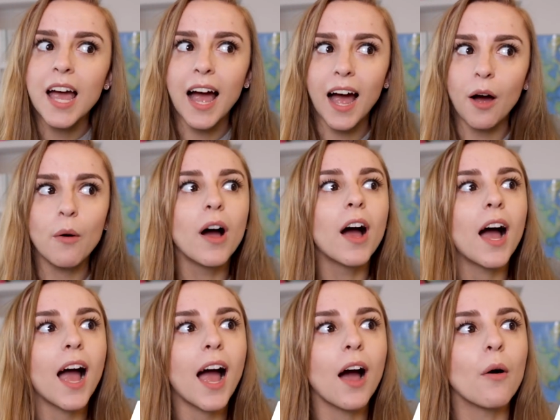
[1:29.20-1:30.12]
How?
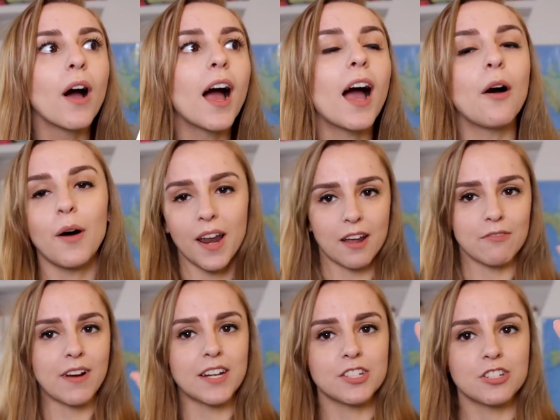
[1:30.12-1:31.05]
And I
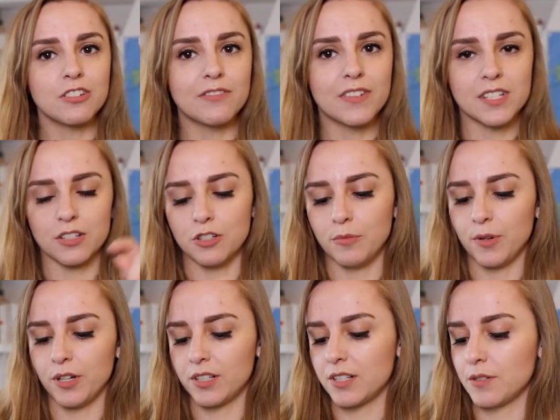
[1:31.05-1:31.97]
read 2 physical
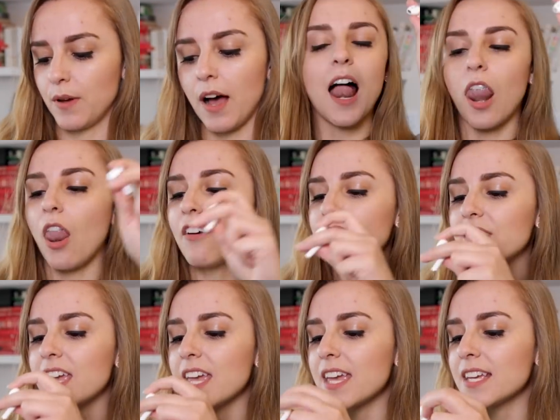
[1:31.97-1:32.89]
books as well. I love
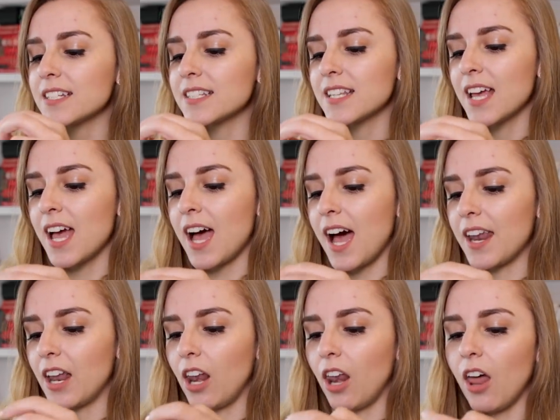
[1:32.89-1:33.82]
these.
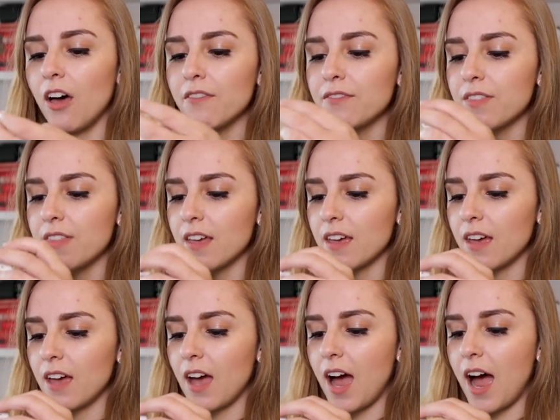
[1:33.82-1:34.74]
And I love
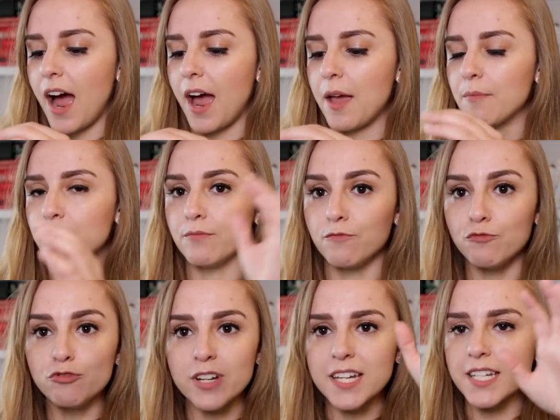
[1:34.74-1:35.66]
that I'm
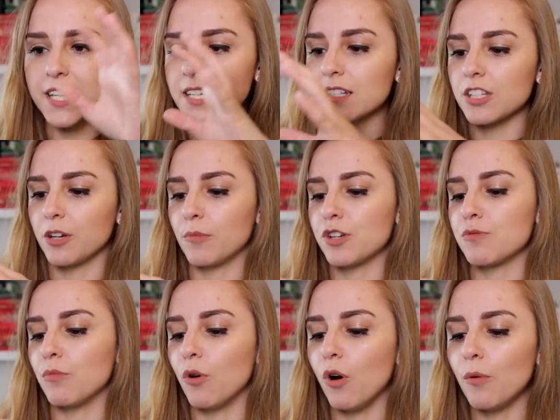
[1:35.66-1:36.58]
reading so
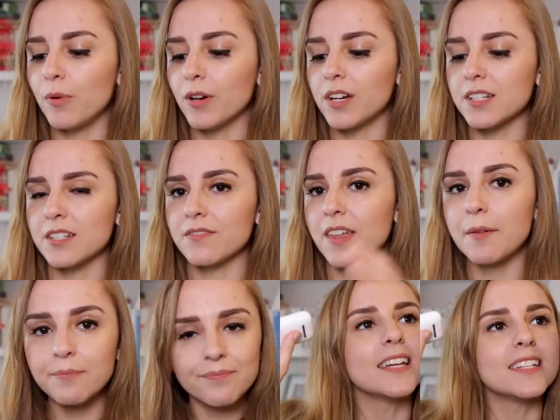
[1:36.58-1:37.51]
much more because of
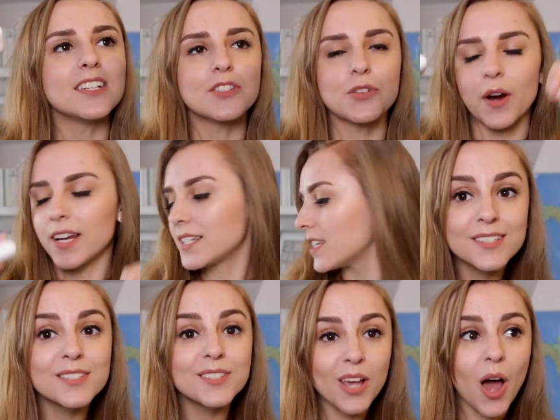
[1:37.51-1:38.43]
them. It is great.
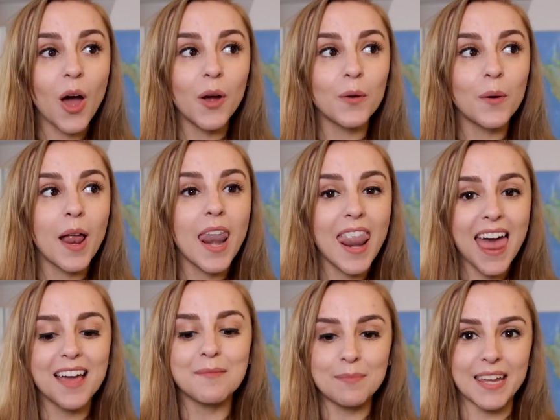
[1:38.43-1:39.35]
So
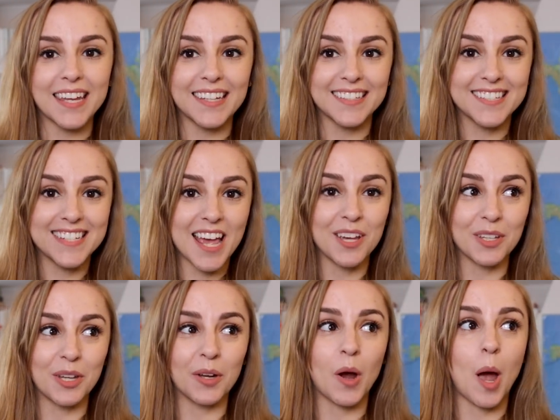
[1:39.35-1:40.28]
let me tell
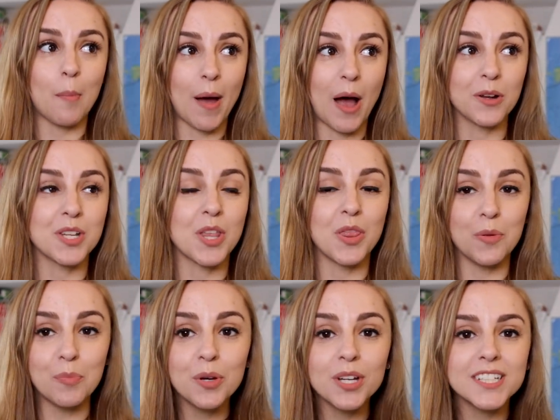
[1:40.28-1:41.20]
you about the
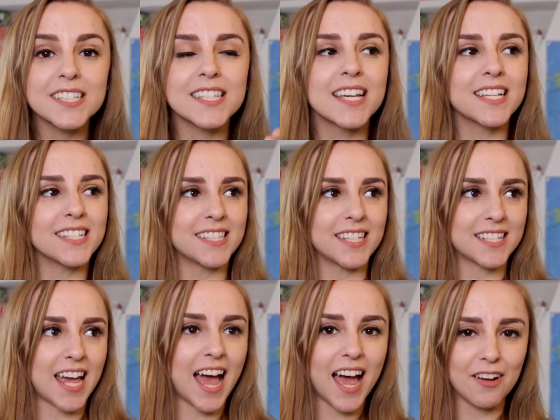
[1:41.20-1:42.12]
books
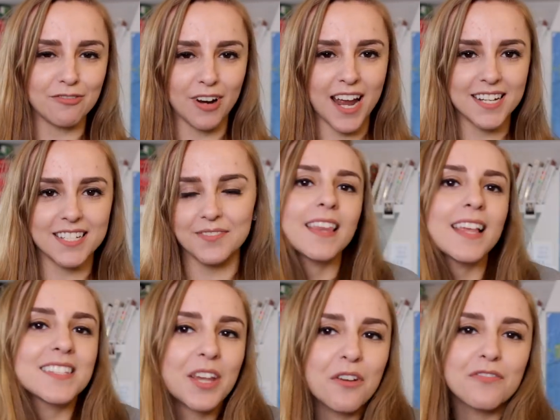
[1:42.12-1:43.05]
that I have read.
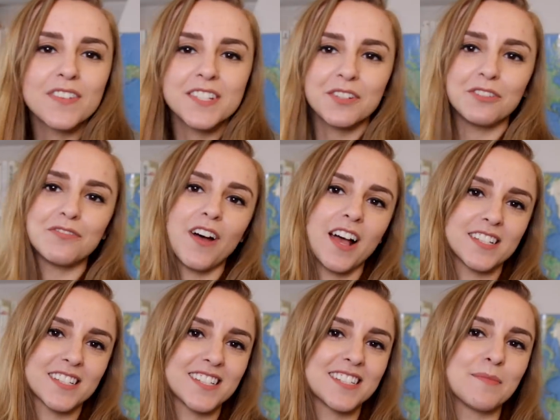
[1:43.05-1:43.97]
Let's go physical
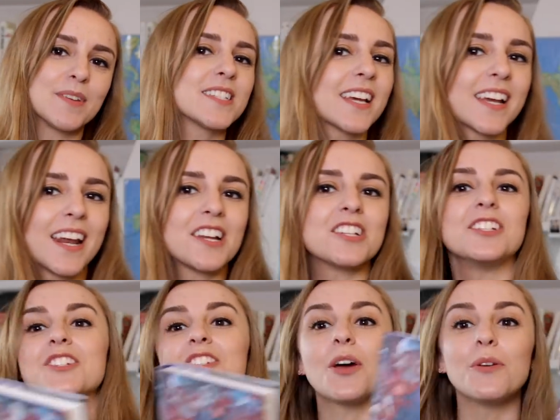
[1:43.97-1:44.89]
first, because it means I can
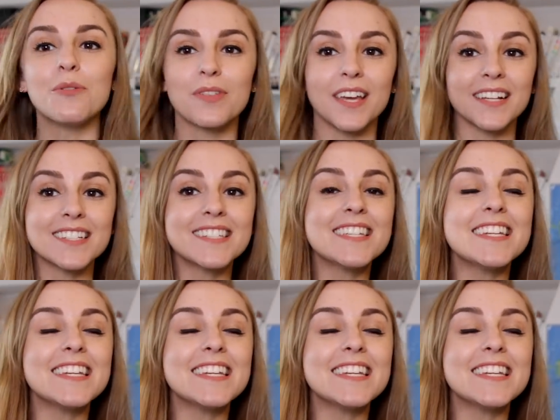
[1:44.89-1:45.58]
actually show you things.